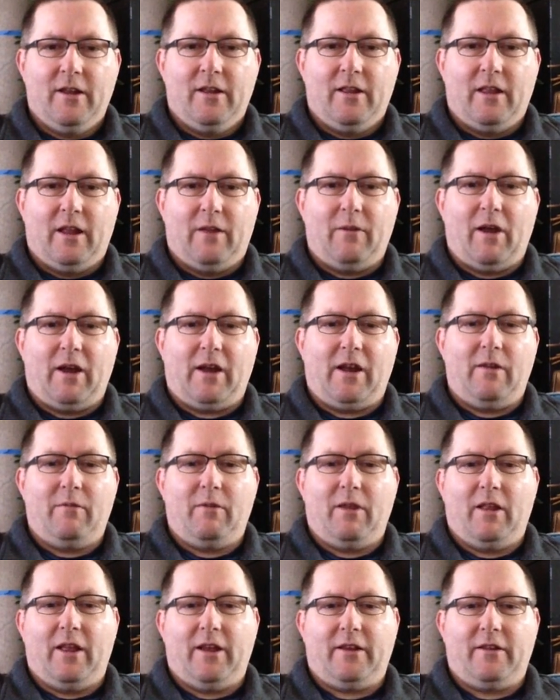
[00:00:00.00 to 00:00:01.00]
I'm not going to
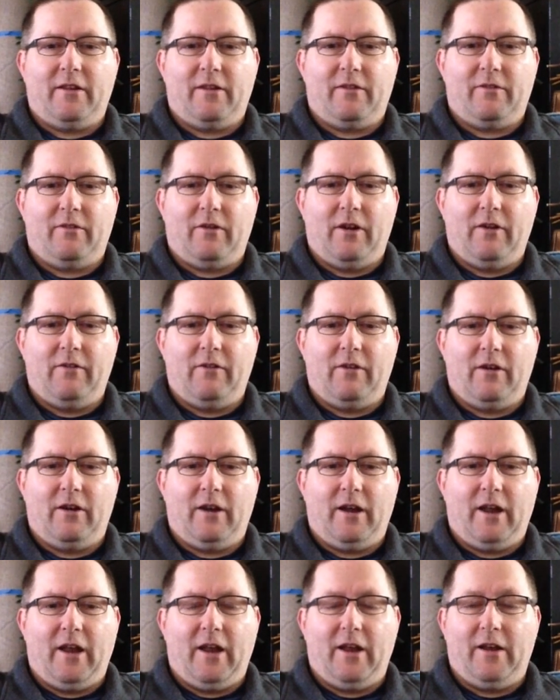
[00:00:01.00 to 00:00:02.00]
be like this forever,
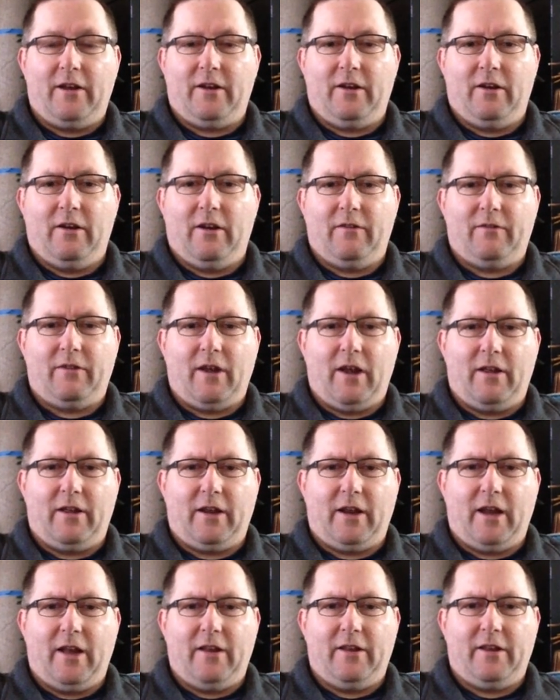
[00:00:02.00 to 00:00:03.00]
and I've only
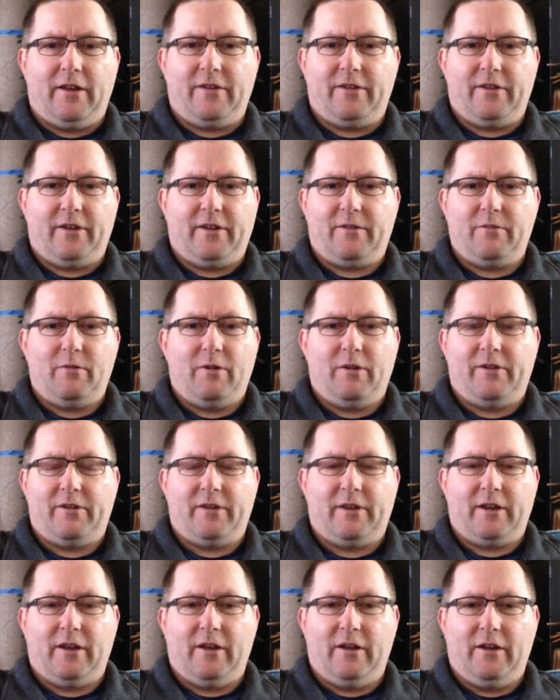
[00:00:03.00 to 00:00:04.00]
got like 6 months
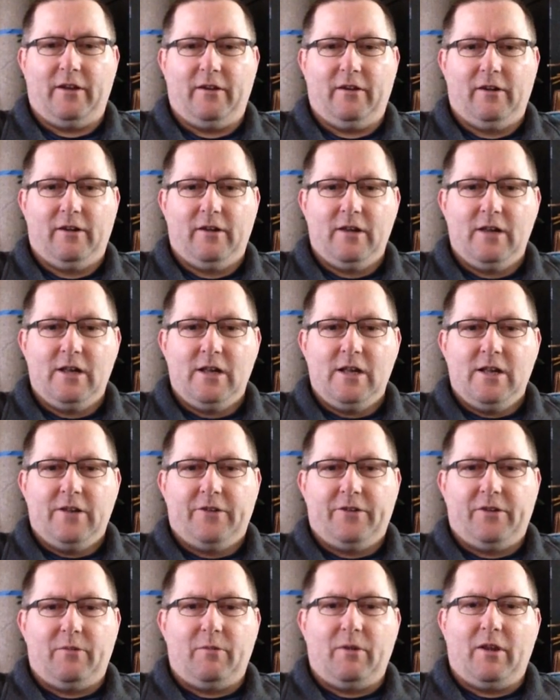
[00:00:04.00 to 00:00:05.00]
to go.
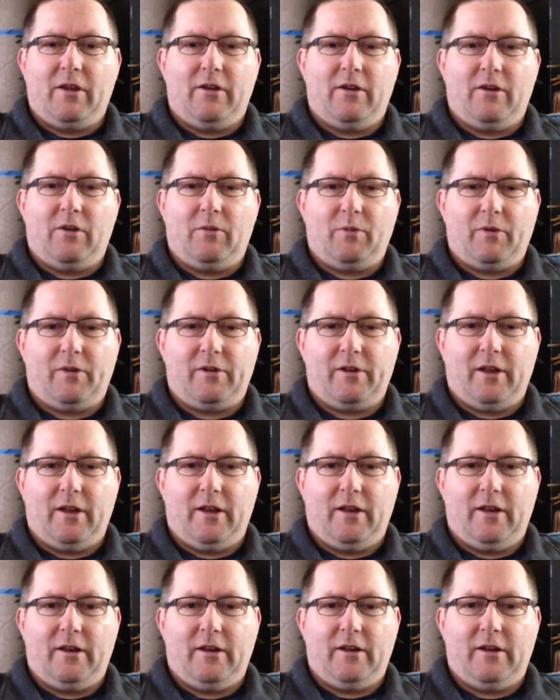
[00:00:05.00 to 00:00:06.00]
Should be
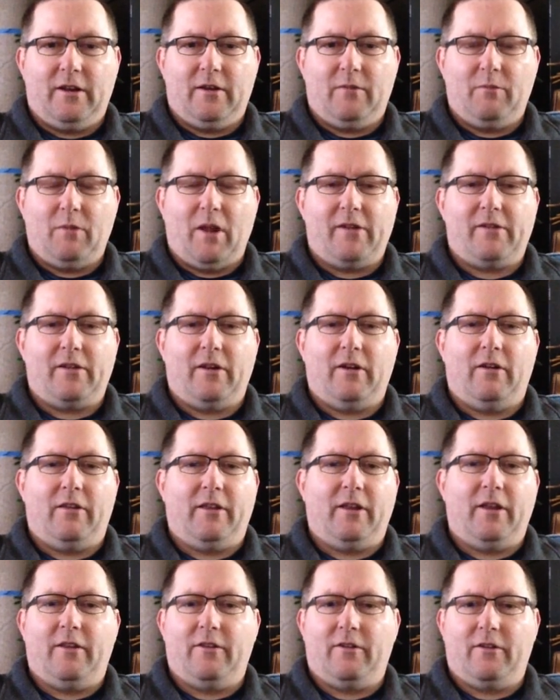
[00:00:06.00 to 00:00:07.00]
100%, based on all
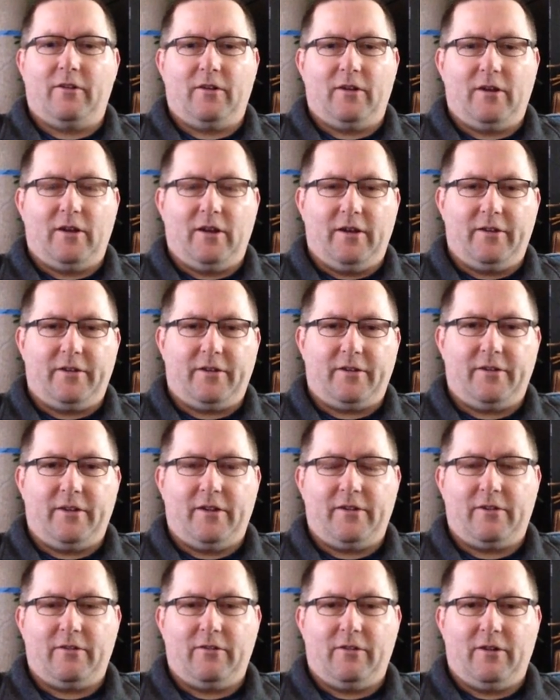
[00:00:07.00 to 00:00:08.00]
the other
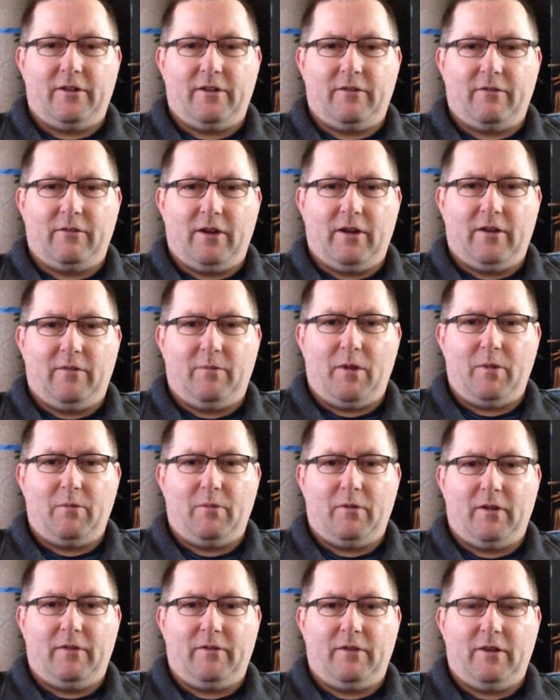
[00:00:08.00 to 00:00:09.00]
success stories I've read of
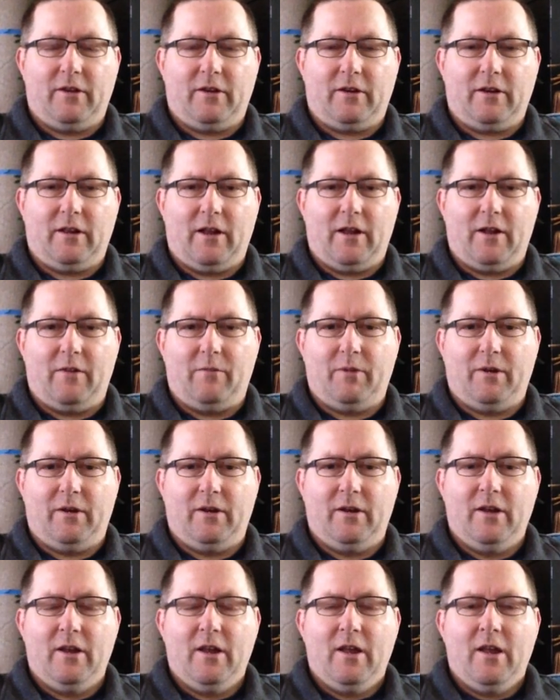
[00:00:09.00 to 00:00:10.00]
people that took klonopin.
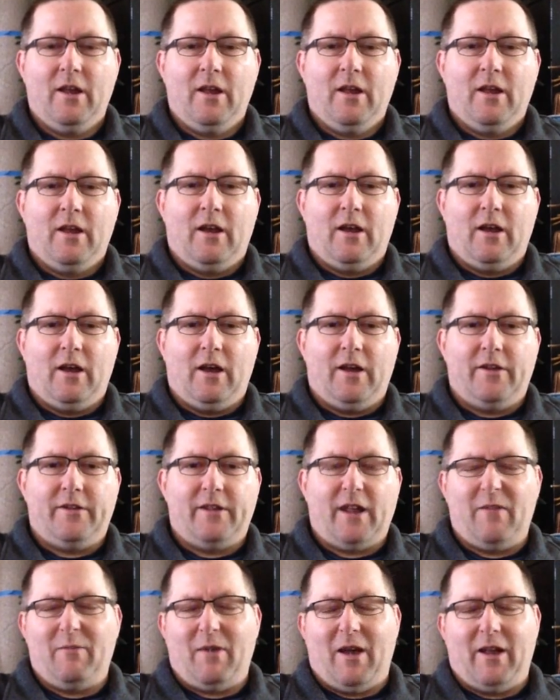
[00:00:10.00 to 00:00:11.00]

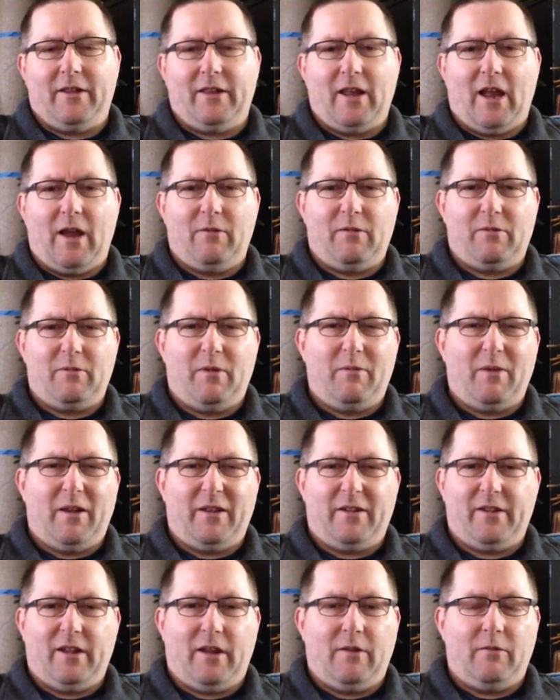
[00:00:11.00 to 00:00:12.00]
Same amount of time as me, about
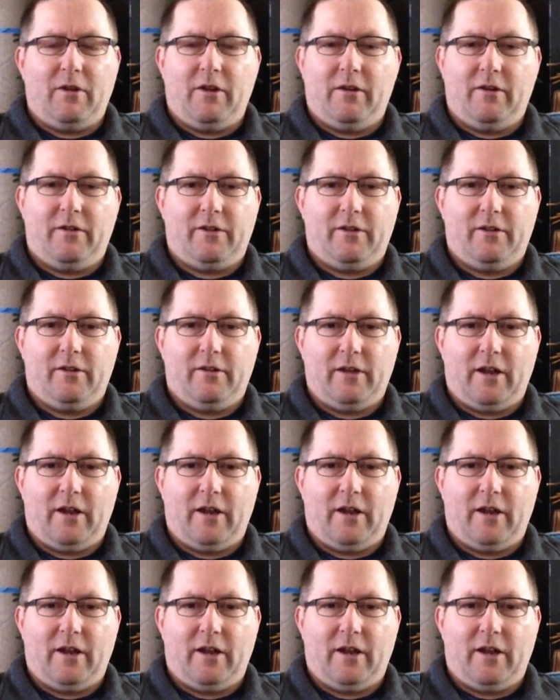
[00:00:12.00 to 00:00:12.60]
the same dose.